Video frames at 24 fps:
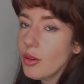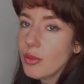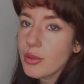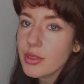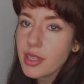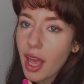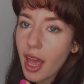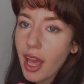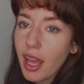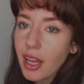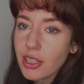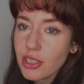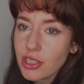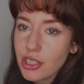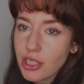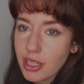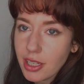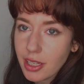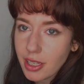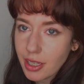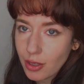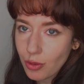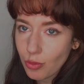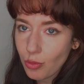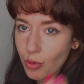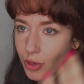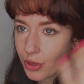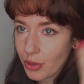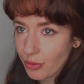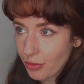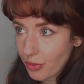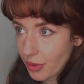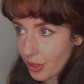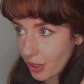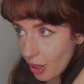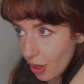was actually one
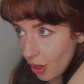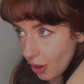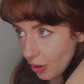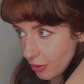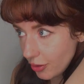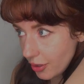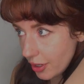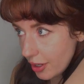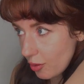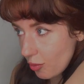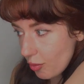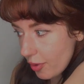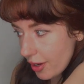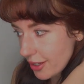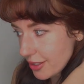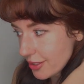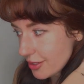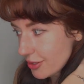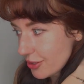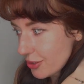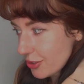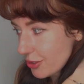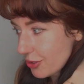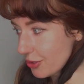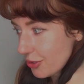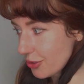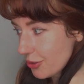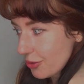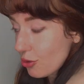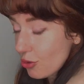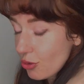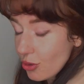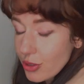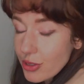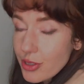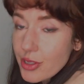of the only ways to
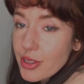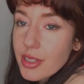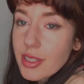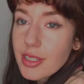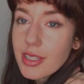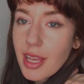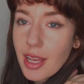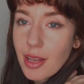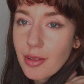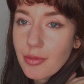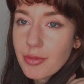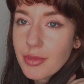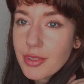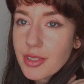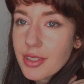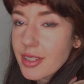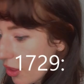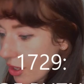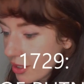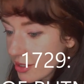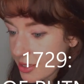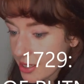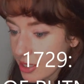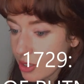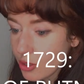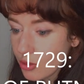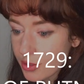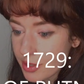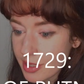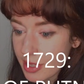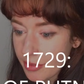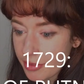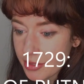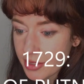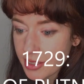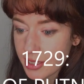cross the Thames until
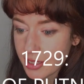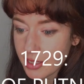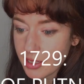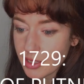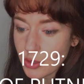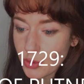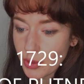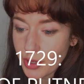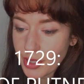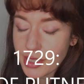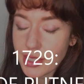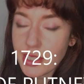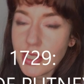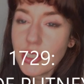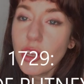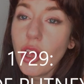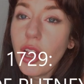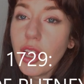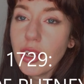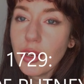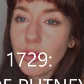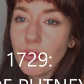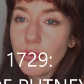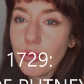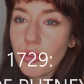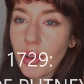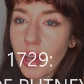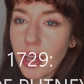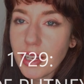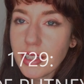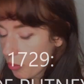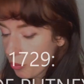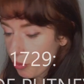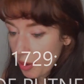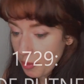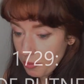1729, in
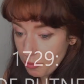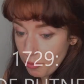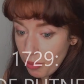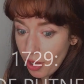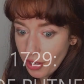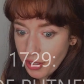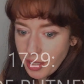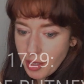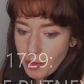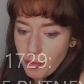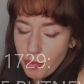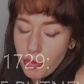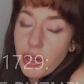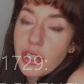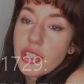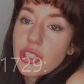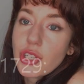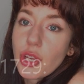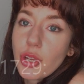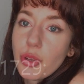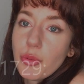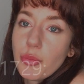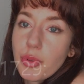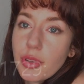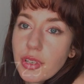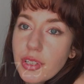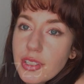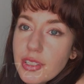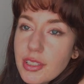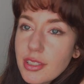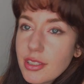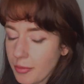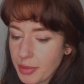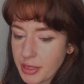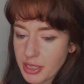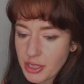fact, when Putney Bridge opened
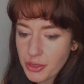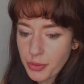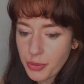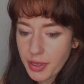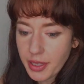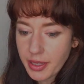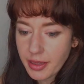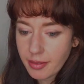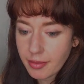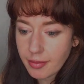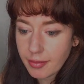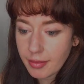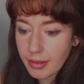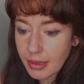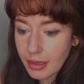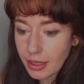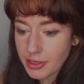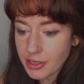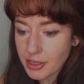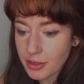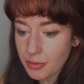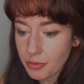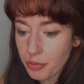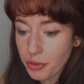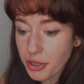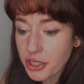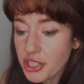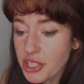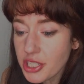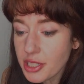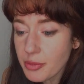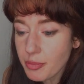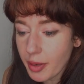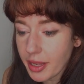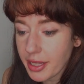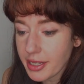between London
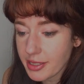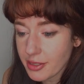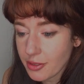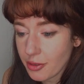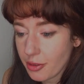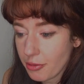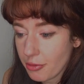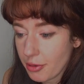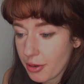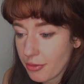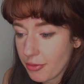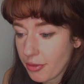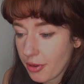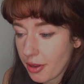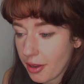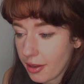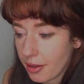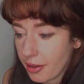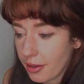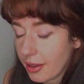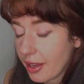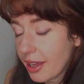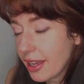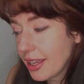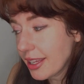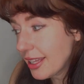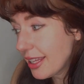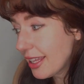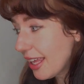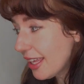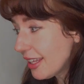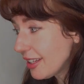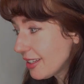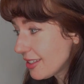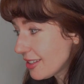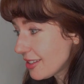Bridge's place on the river and
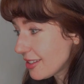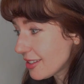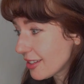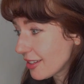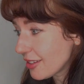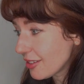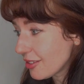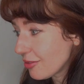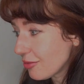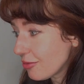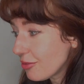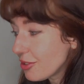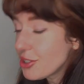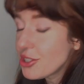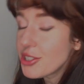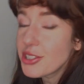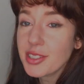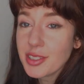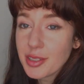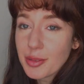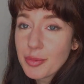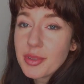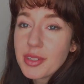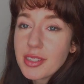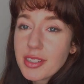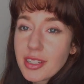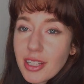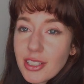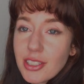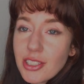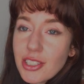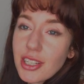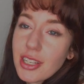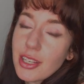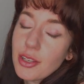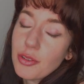Kingston, which is
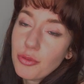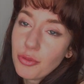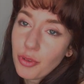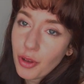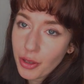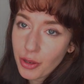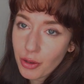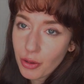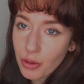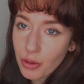substantially further